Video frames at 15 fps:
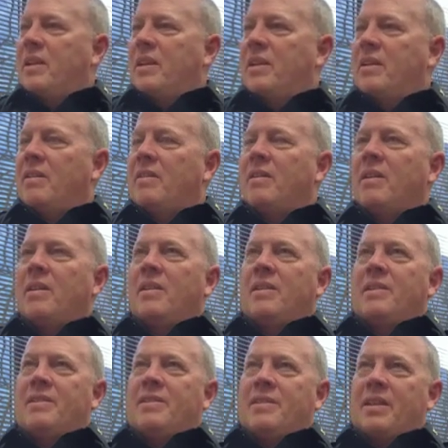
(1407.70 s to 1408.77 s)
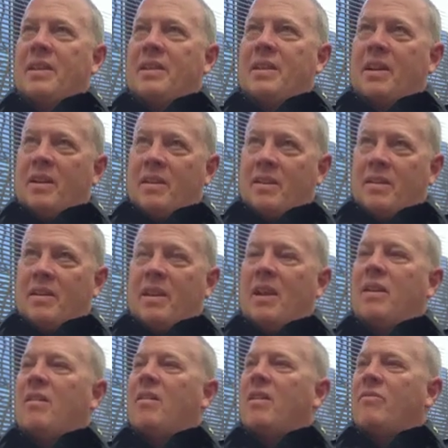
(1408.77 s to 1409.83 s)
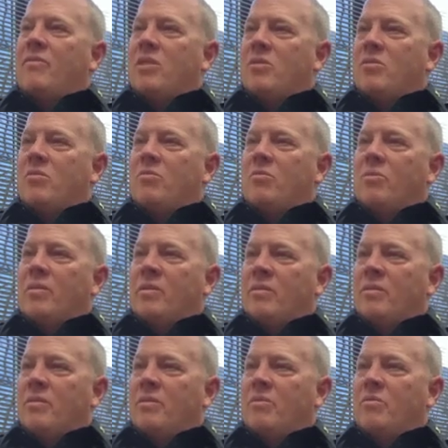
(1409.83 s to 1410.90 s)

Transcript: and and that candlelight vigil were,